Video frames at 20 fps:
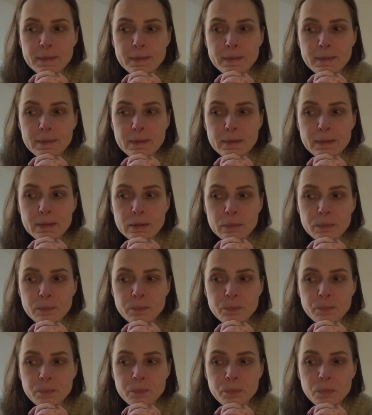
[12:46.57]

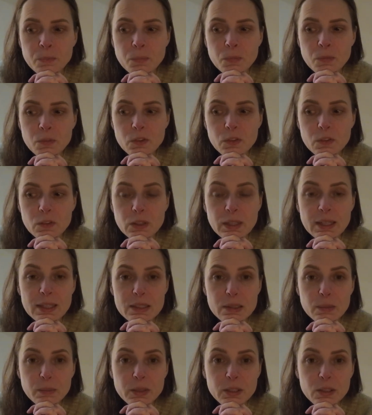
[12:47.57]
So
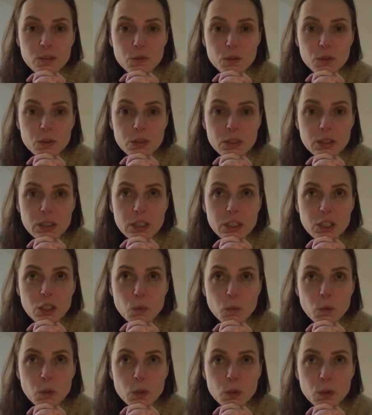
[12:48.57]
there's a bit of Kundalini
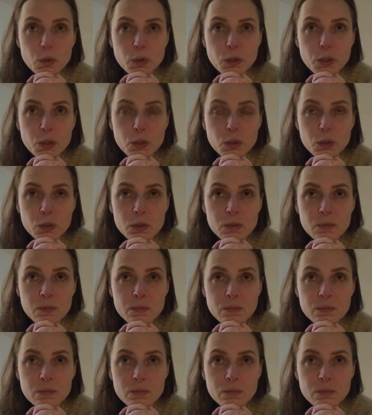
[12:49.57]
work going on.